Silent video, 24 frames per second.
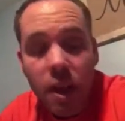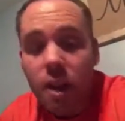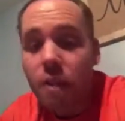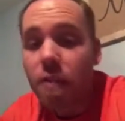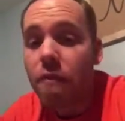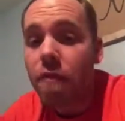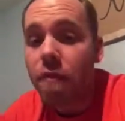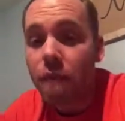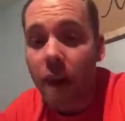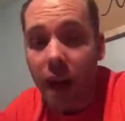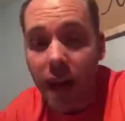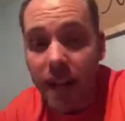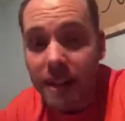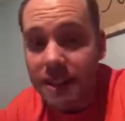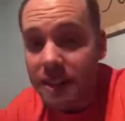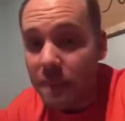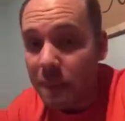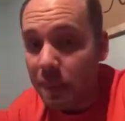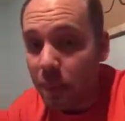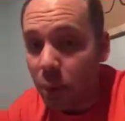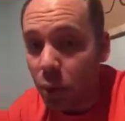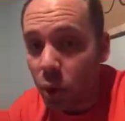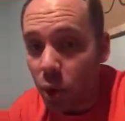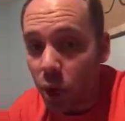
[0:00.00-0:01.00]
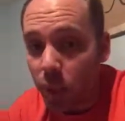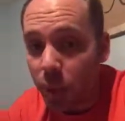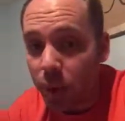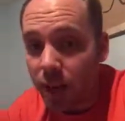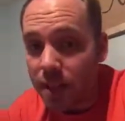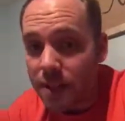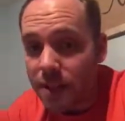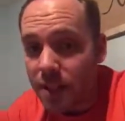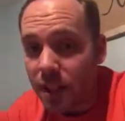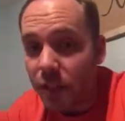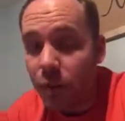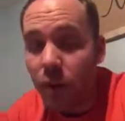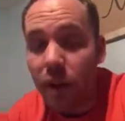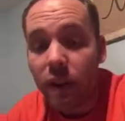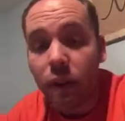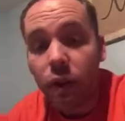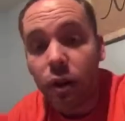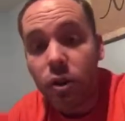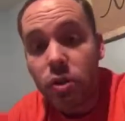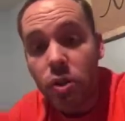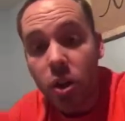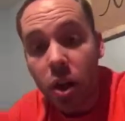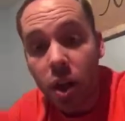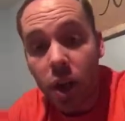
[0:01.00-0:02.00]
find some people who are positive, whether
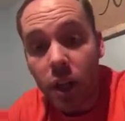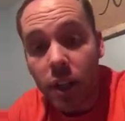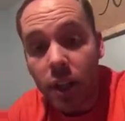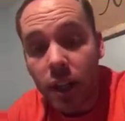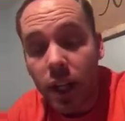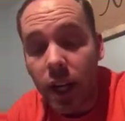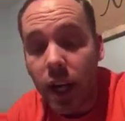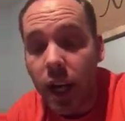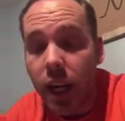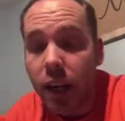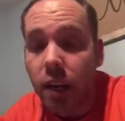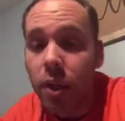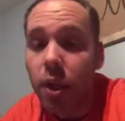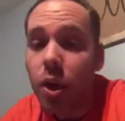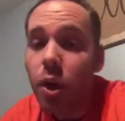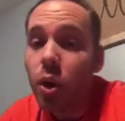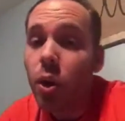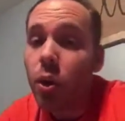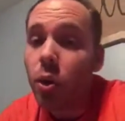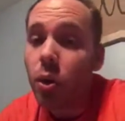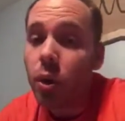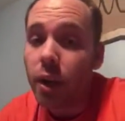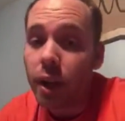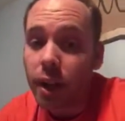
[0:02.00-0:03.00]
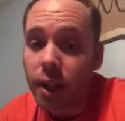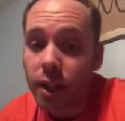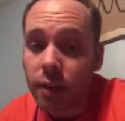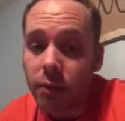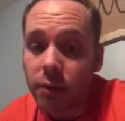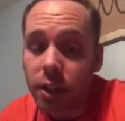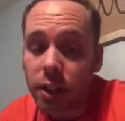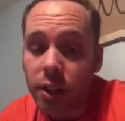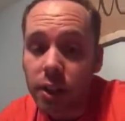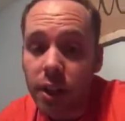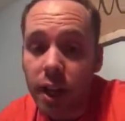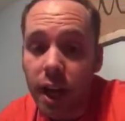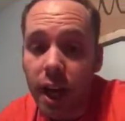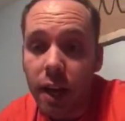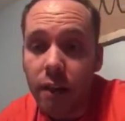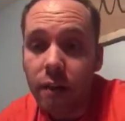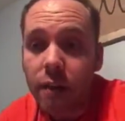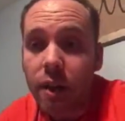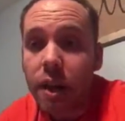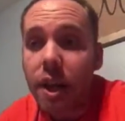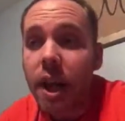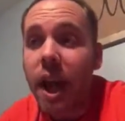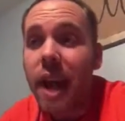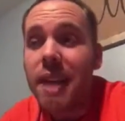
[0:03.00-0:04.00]
it's online or in real life,
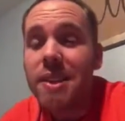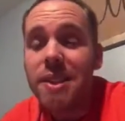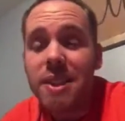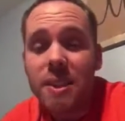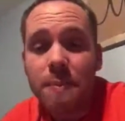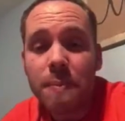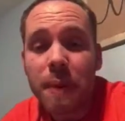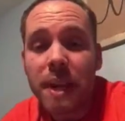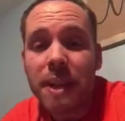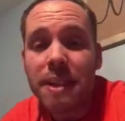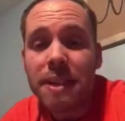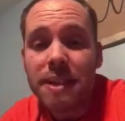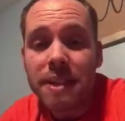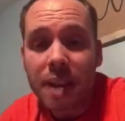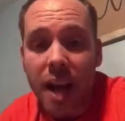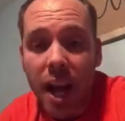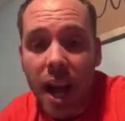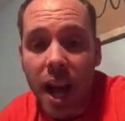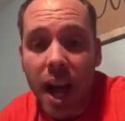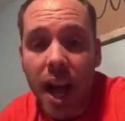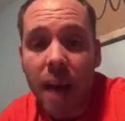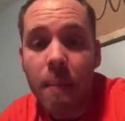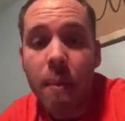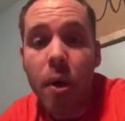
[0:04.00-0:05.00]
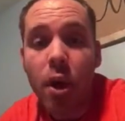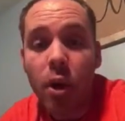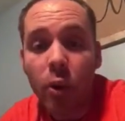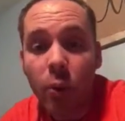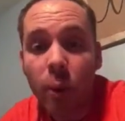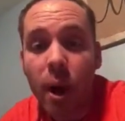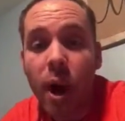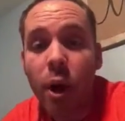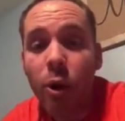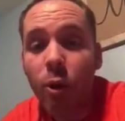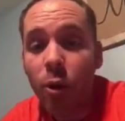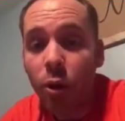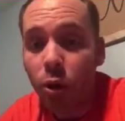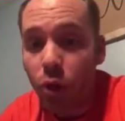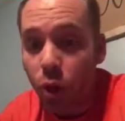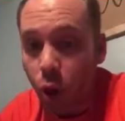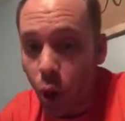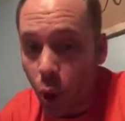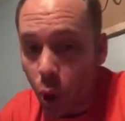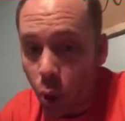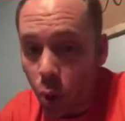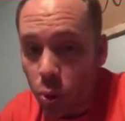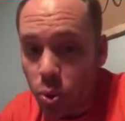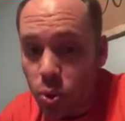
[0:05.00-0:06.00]
and spend time around
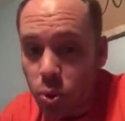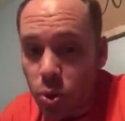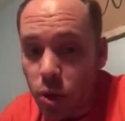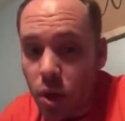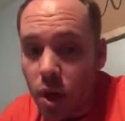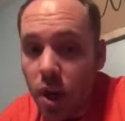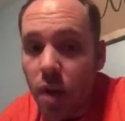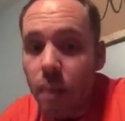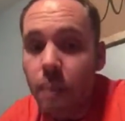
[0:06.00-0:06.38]
those.